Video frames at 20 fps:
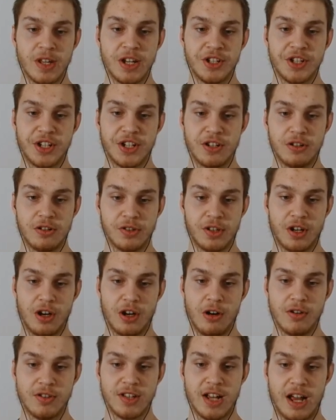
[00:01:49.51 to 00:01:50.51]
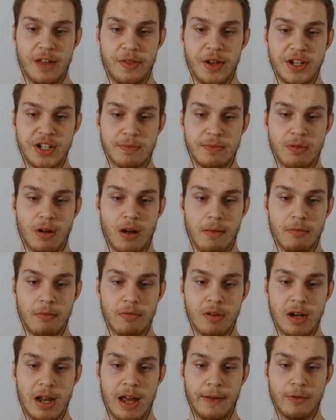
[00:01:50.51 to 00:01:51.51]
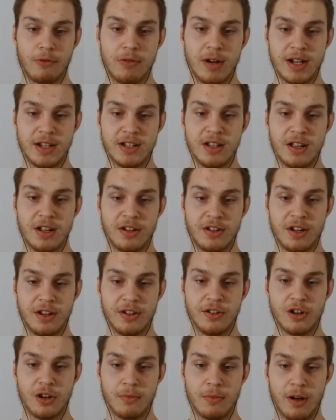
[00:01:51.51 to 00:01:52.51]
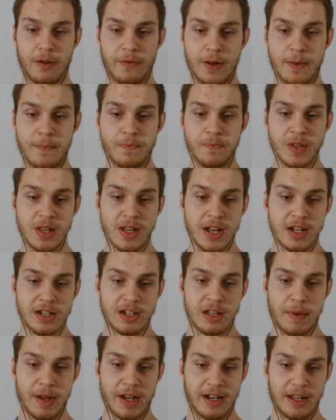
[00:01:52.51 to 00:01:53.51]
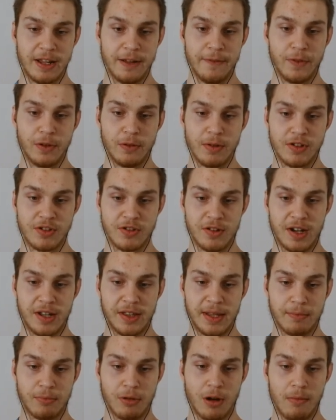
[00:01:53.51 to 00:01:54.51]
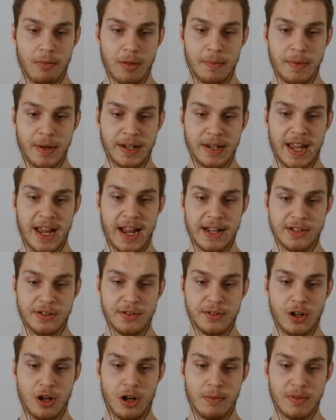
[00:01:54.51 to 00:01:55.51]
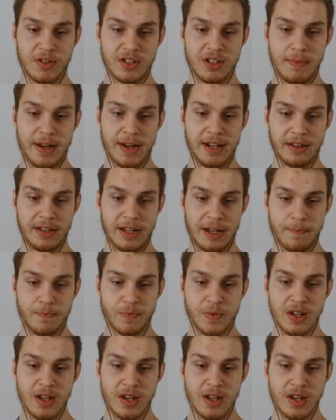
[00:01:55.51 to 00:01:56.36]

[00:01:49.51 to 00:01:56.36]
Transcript: she told the host, "I think she probably would have quit Dunder Mifflin to be an influencer and then probably been canceled almost immediately.